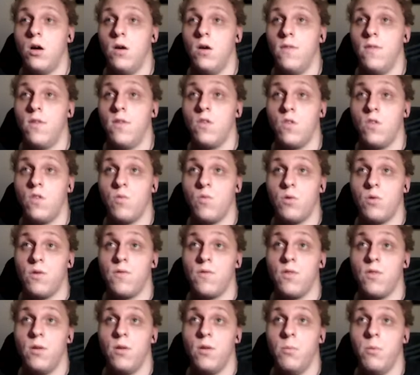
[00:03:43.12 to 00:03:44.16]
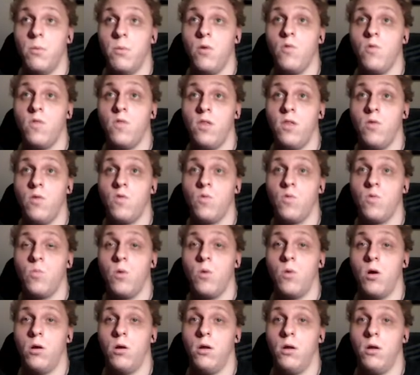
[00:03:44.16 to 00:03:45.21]
This is one of the most used
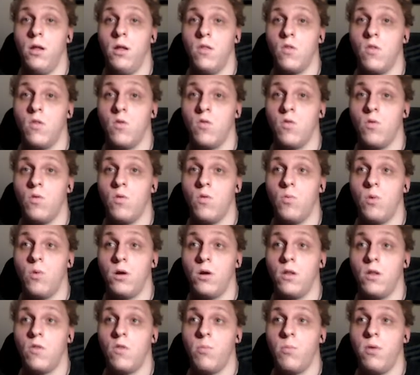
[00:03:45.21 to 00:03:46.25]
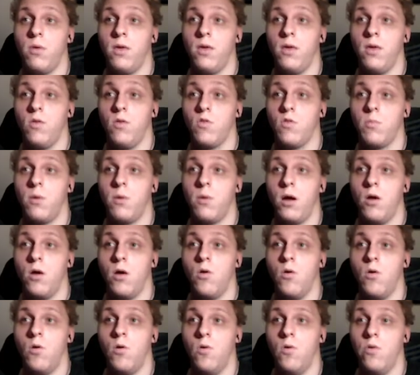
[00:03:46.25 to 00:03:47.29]
one. It's also the one that's being used by
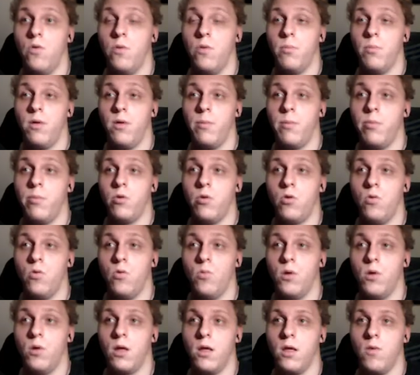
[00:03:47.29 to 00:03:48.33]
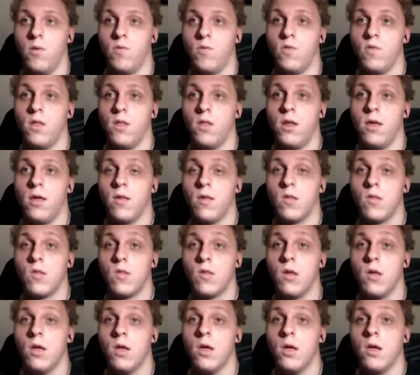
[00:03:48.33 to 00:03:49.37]
all the people who wanna use Linux.
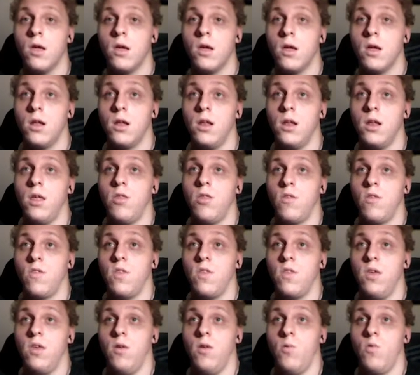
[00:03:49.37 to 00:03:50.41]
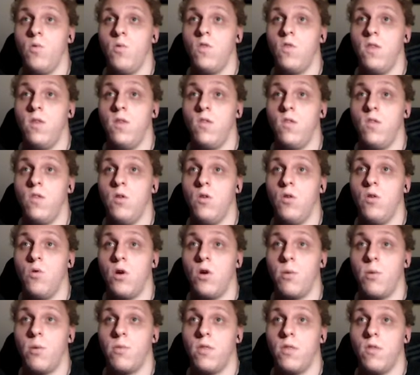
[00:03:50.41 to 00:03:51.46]
They just use the sudo
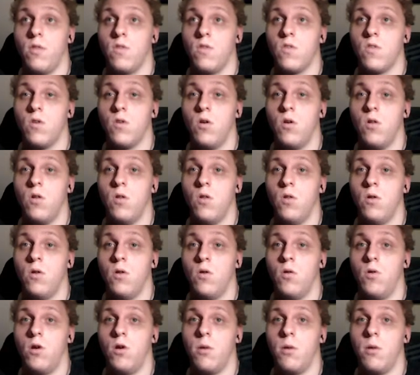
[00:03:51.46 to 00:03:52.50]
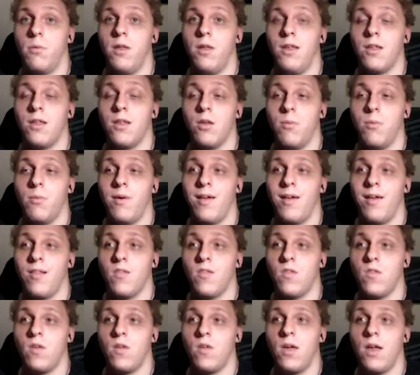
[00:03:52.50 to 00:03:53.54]
apt install or update
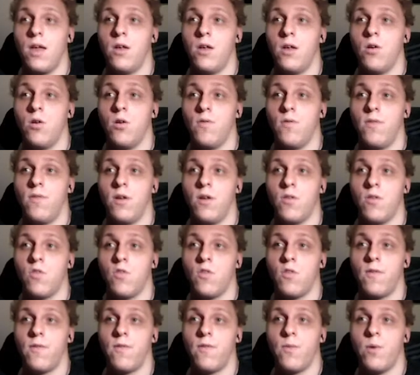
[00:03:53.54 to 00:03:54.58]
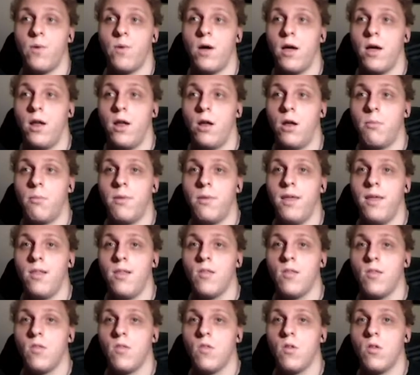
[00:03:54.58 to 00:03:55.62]
commands to get all of their software and
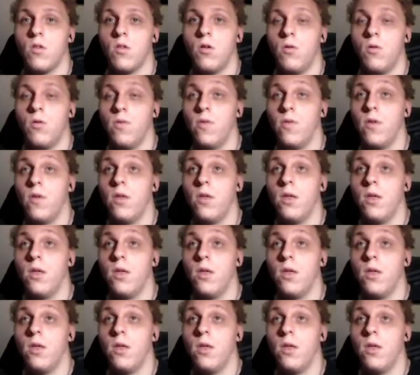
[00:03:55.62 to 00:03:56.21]
updates installed,